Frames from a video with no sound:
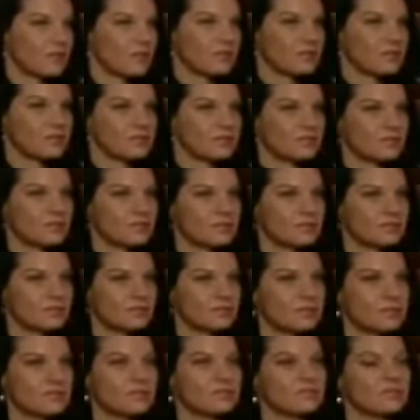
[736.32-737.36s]

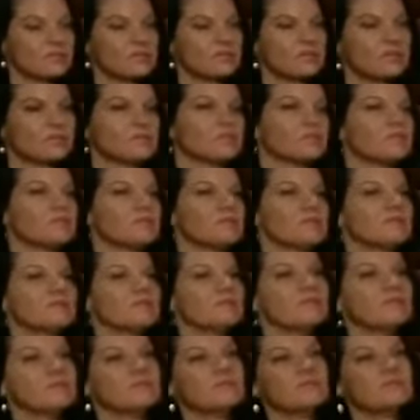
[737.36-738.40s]

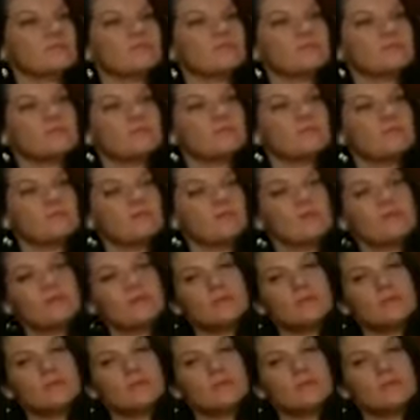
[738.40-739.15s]
(not speaking)